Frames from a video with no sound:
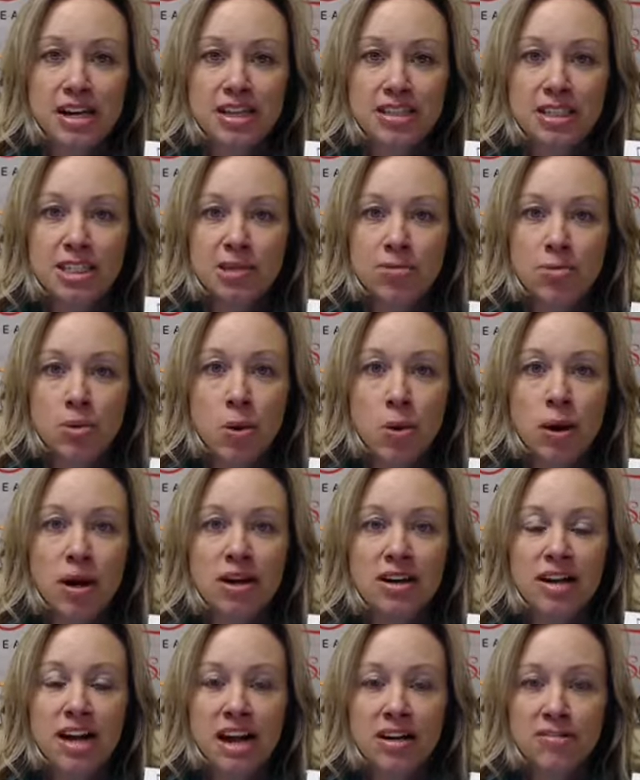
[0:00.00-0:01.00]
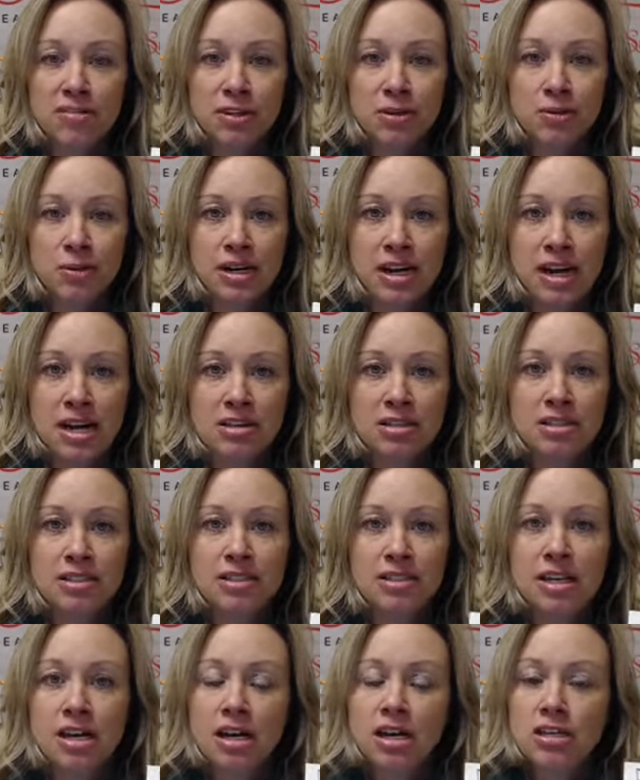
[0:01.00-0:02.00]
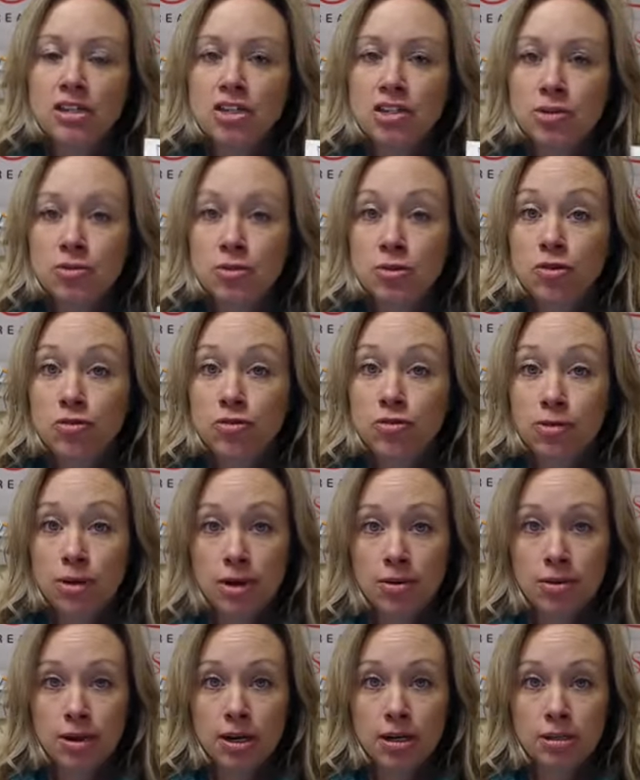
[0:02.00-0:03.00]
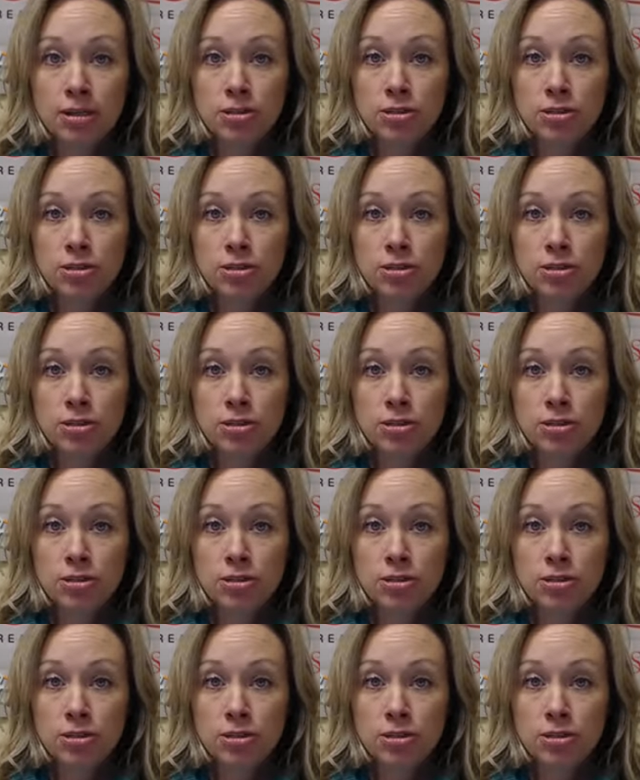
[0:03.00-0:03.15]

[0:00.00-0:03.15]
support everyone else to move forward.